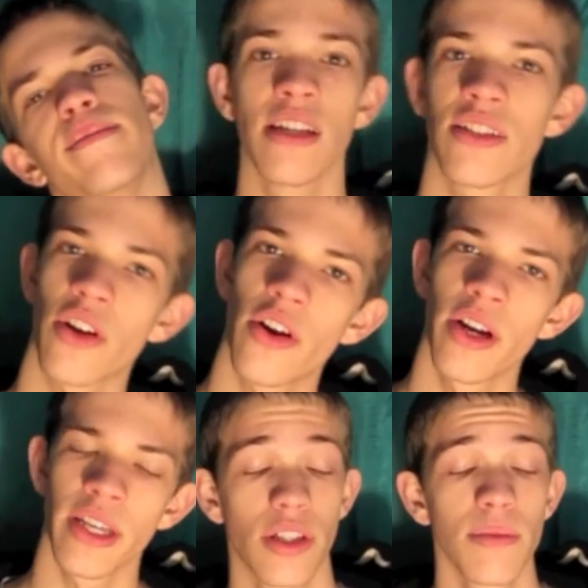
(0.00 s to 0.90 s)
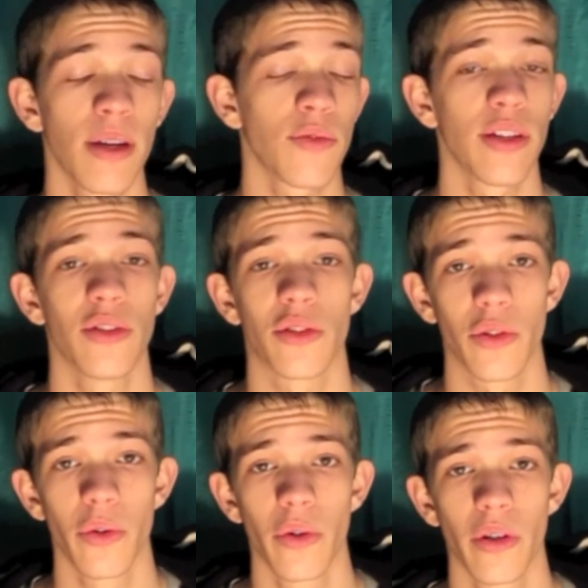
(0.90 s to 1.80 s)
Sorry, sometimes when I do
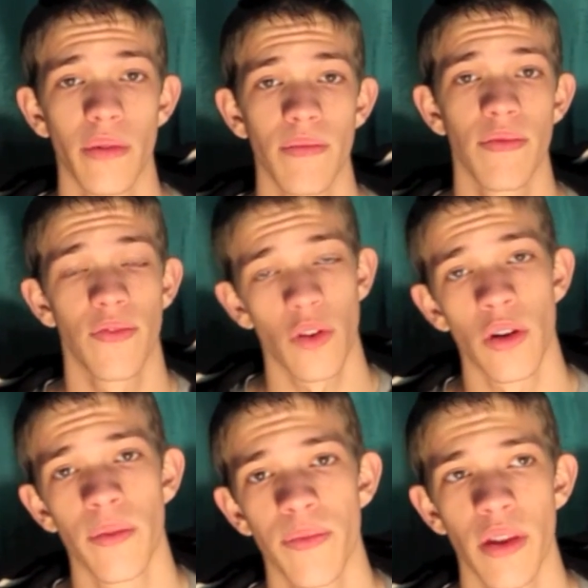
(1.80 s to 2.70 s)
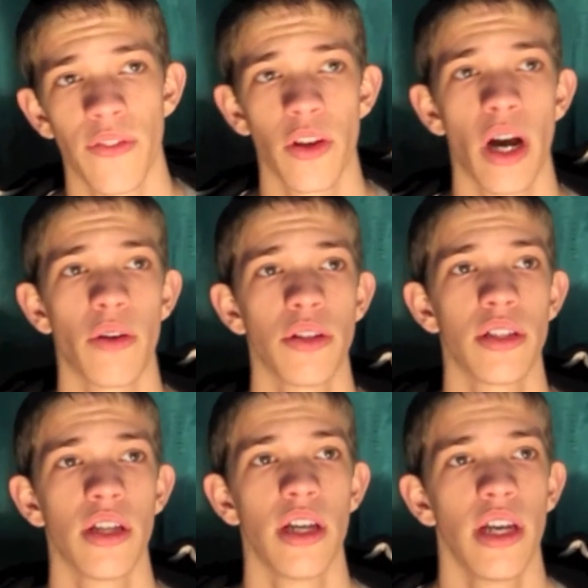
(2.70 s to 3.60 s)
school for a few hours,
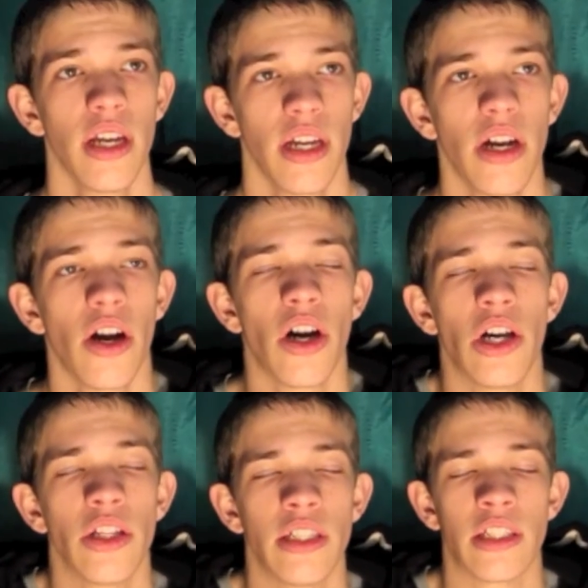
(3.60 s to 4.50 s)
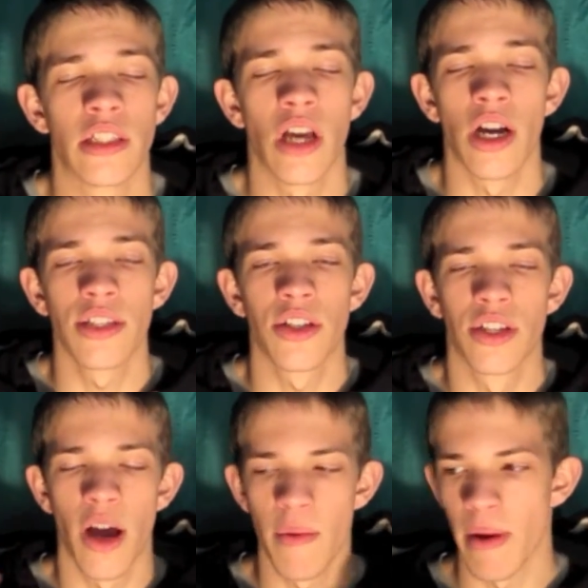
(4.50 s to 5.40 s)
all these thoughts started
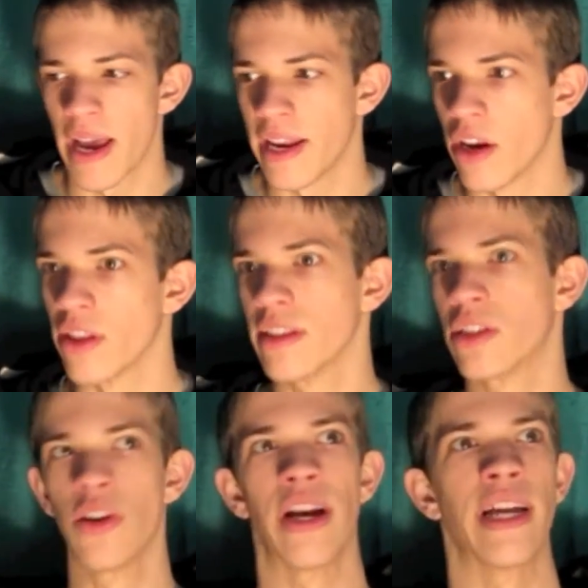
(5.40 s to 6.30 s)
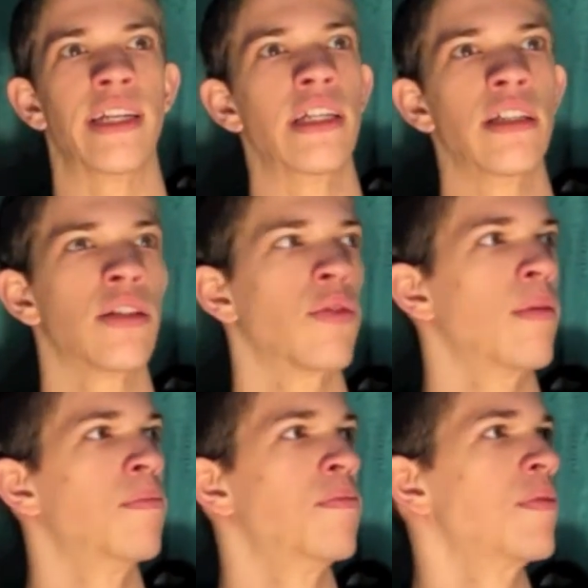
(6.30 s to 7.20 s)
coming to my head, and all these great ideas are
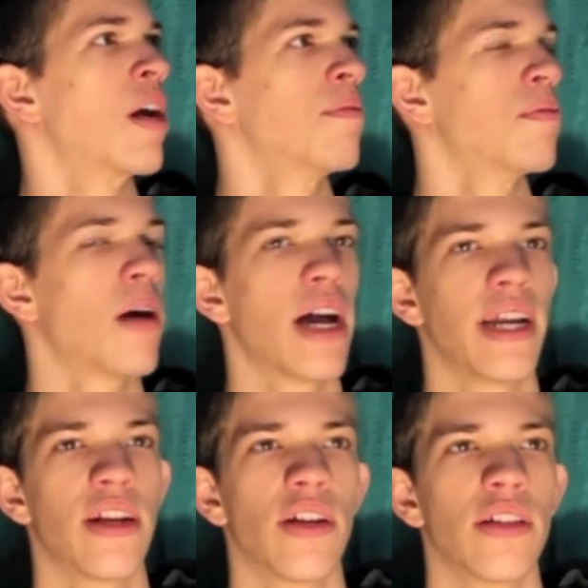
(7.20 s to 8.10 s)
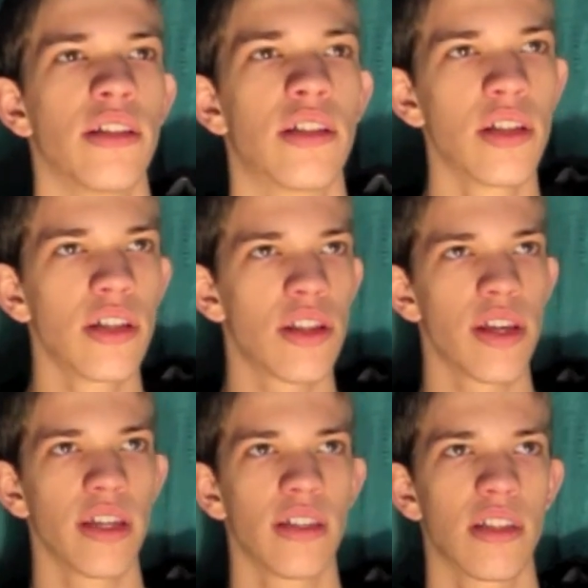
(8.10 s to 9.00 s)
come to mind, and all these
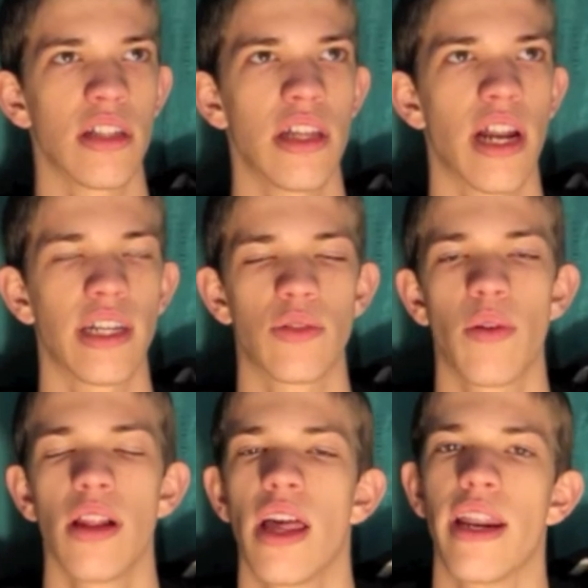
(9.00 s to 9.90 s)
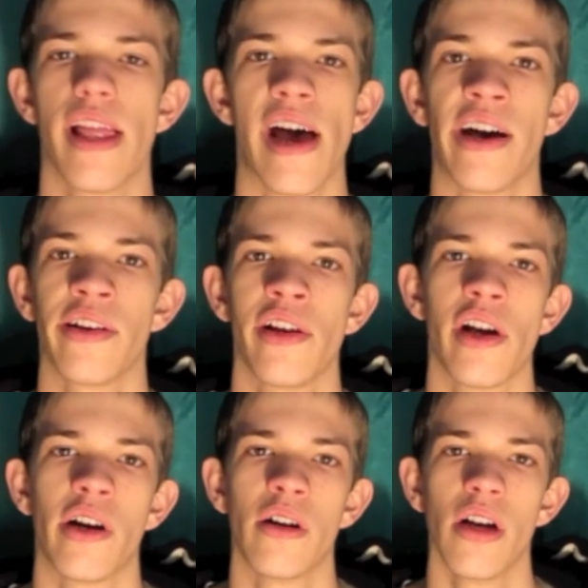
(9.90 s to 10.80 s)
things, and then I just want to let it out, you
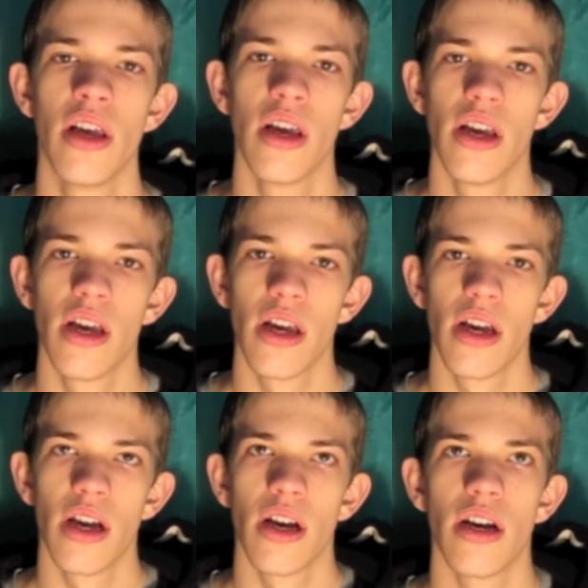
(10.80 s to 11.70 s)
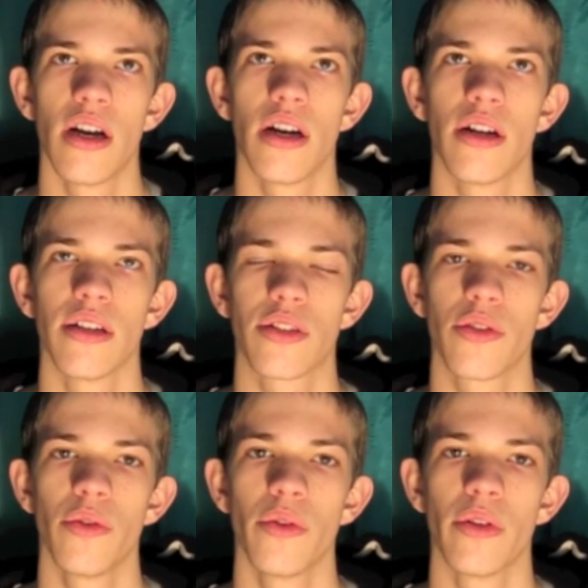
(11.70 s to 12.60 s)
know.
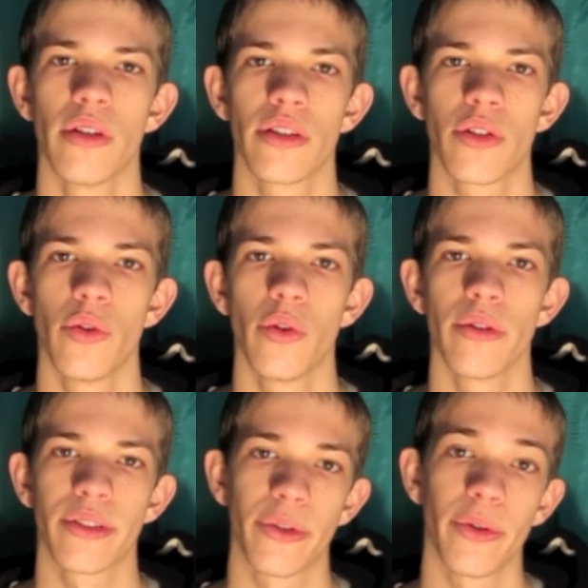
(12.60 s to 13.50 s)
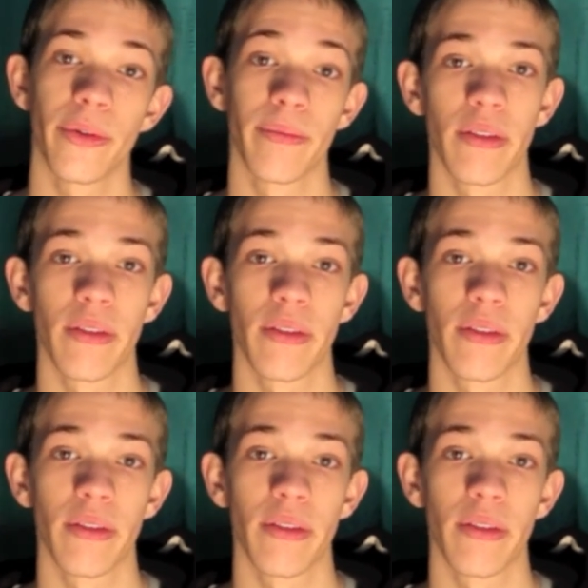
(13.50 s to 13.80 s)
School.